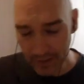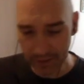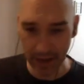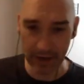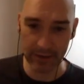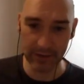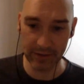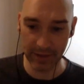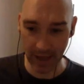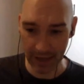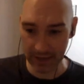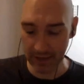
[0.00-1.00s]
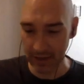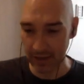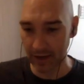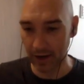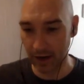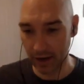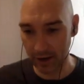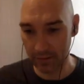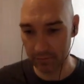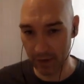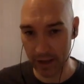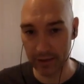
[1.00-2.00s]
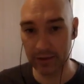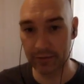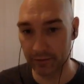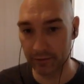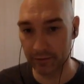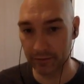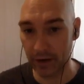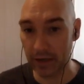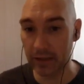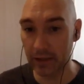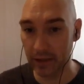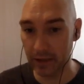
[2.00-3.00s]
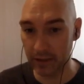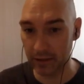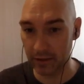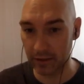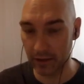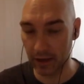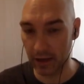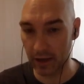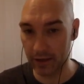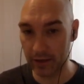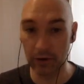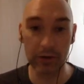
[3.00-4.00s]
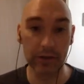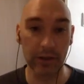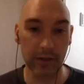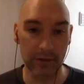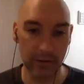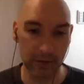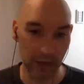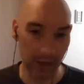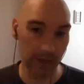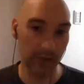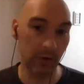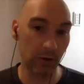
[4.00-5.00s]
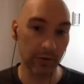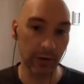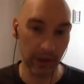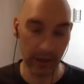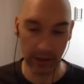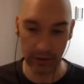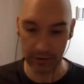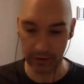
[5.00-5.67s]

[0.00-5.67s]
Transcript: that is that. And then finally, it's checking their overall health.